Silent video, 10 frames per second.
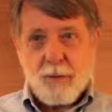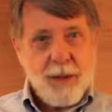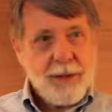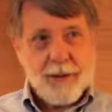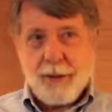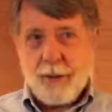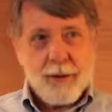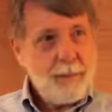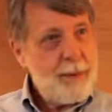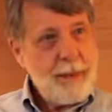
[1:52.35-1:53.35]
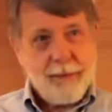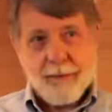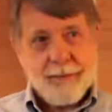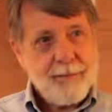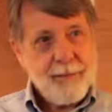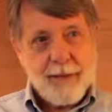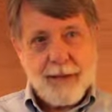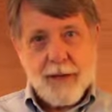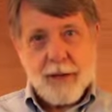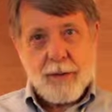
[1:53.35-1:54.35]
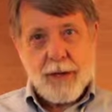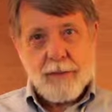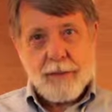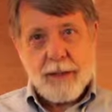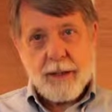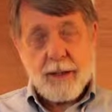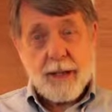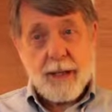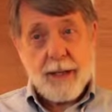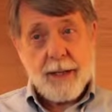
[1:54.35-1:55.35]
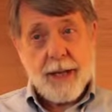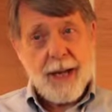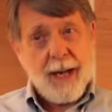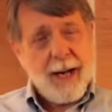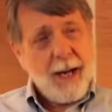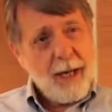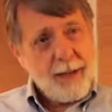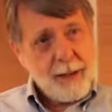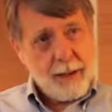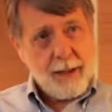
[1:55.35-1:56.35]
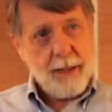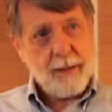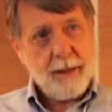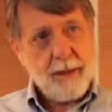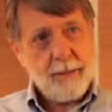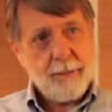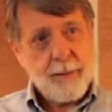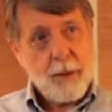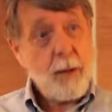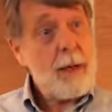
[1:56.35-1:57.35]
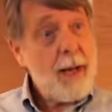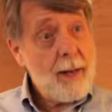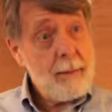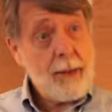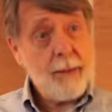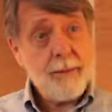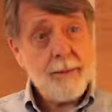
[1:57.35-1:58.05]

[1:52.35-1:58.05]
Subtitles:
wants no company. Grief is an isolating thing, or it can be.